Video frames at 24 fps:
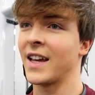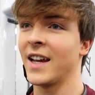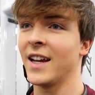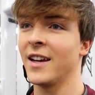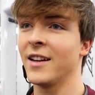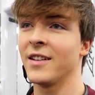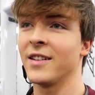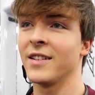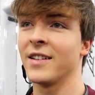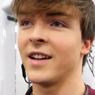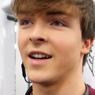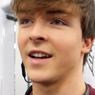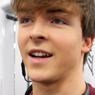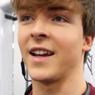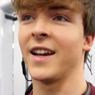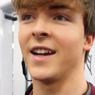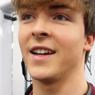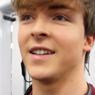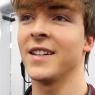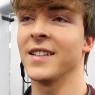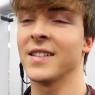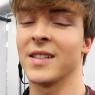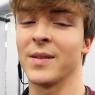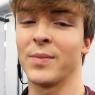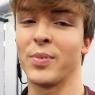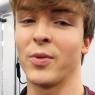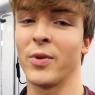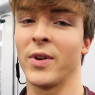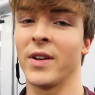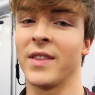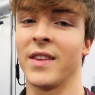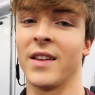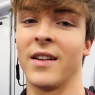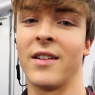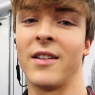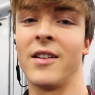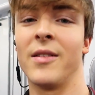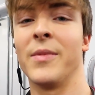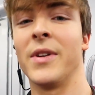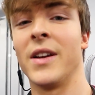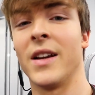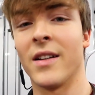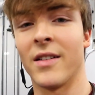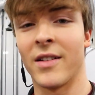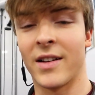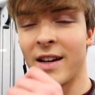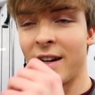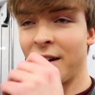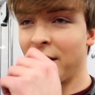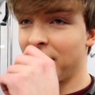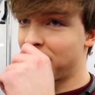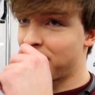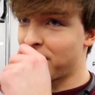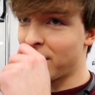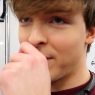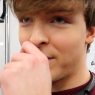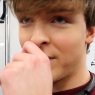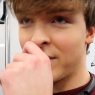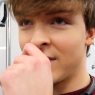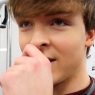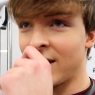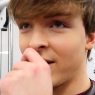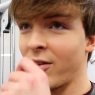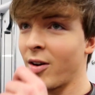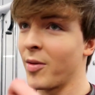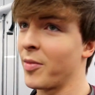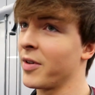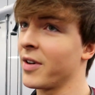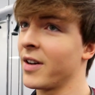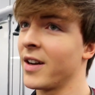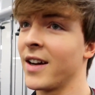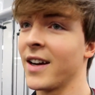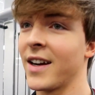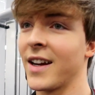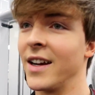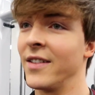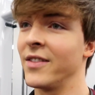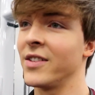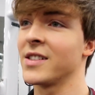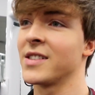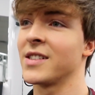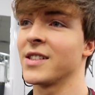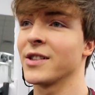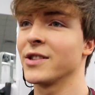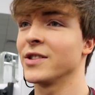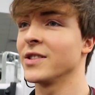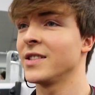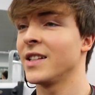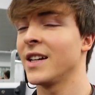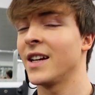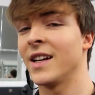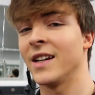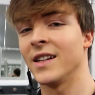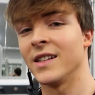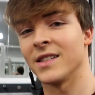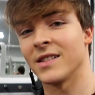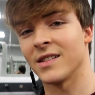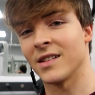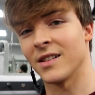can't, I can't disappoint the army. Okay. Yeah. Rubber duck, you gotta get that grind on. Day,